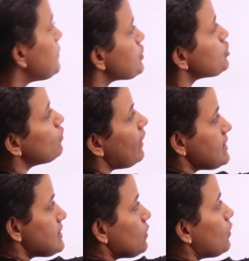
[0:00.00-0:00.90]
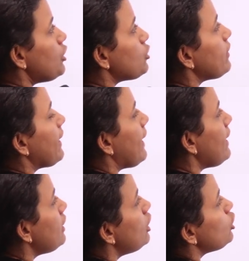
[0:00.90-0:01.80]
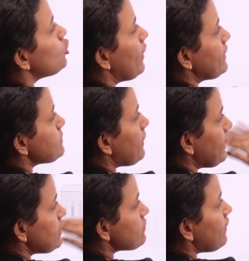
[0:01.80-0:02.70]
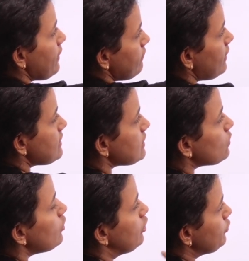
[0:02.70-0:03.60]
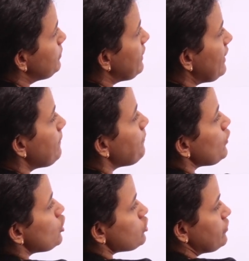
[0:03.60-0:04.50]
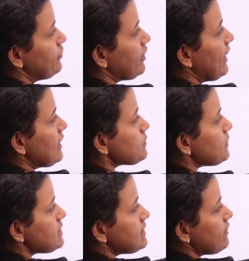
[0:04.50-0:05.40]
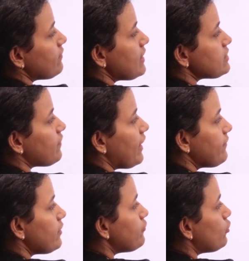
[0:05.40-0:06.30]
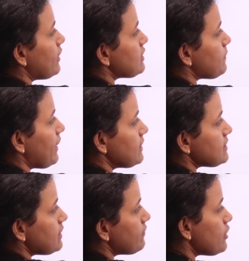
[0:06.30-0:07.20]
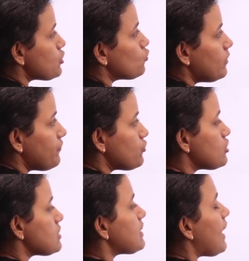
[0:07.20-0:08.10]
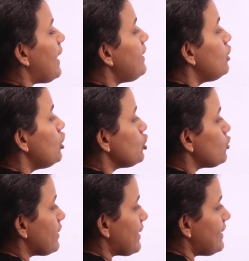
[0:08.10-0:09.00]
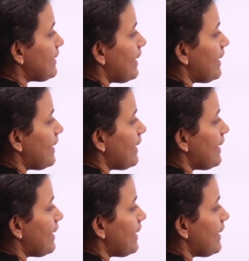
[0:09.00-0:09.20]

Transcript: plus 2y is equal to a 2x minus 5y is equal to b. So 15x plus 10y is 5a, 4x minus 10y is 2b. If you just add, you will get